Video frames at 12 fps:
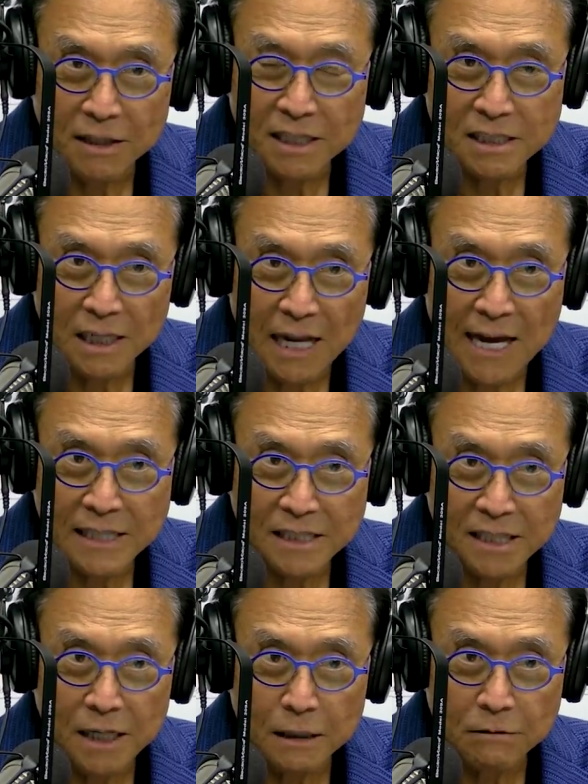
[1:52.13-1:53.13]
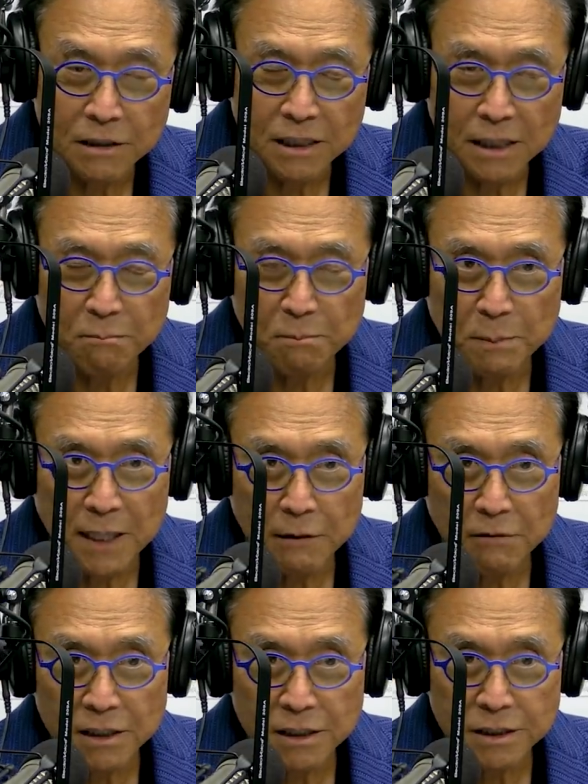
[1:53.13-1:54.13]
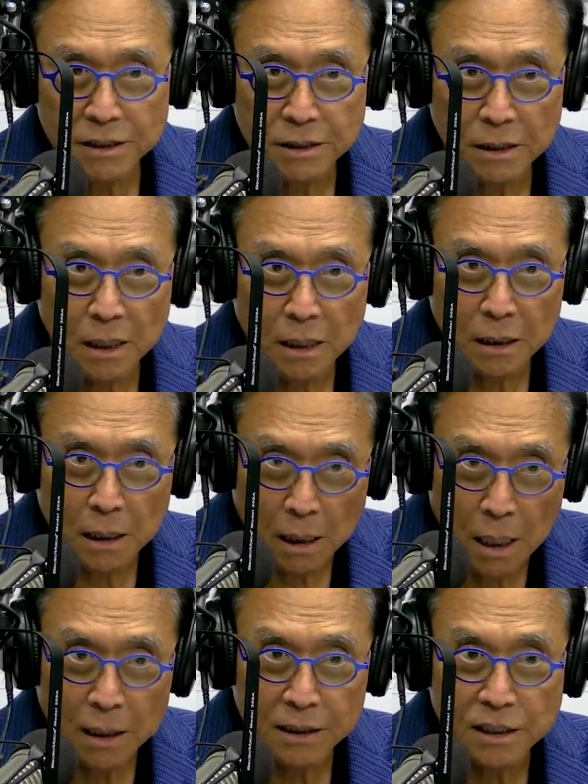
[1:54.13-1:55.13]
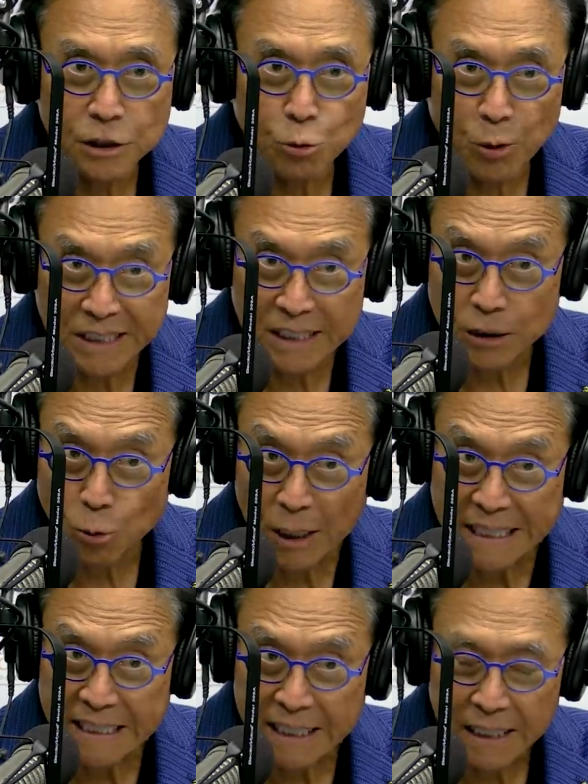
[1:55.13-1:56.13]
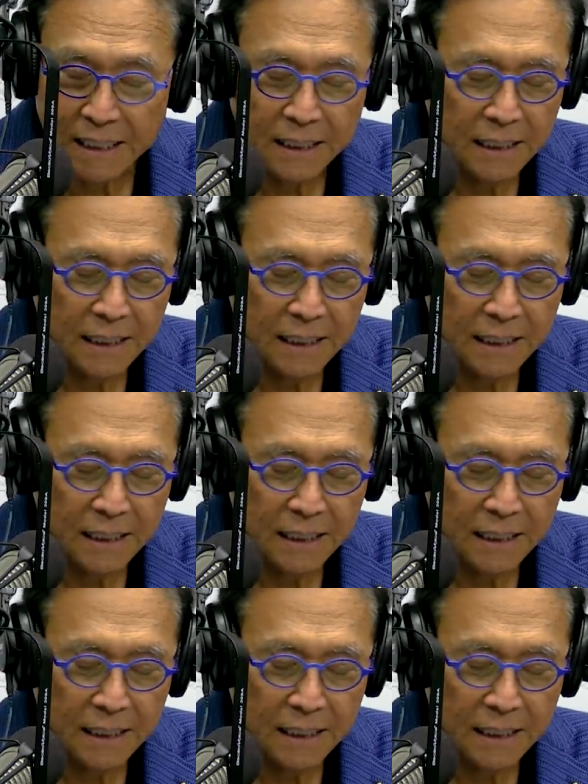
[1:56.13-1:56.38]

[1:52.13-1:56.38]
His last letter, with, by the way, this is August 2020.